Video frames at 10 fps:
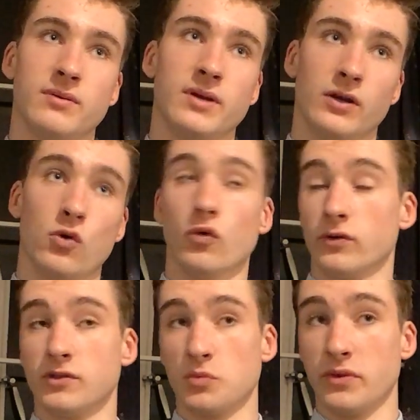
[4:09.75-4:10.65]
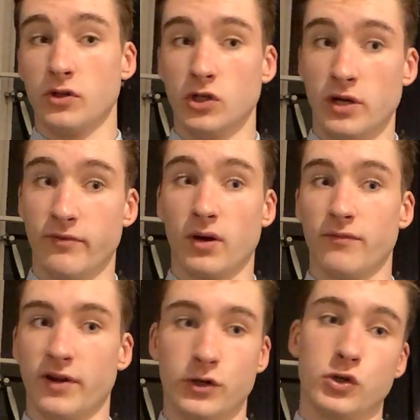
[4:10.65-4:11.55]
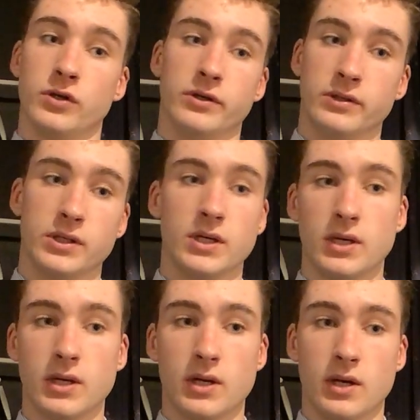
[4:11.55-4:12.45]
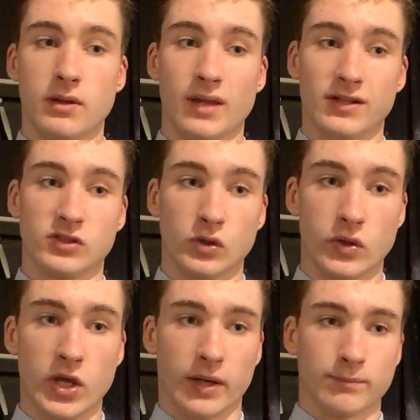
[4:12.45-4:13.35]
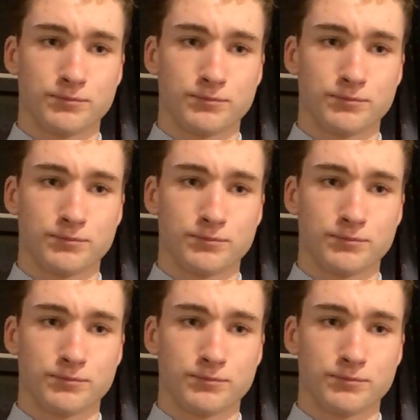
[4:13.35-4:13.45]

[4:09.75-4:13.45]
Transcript: in accordance with the Geneva Convention, and that's a good thing.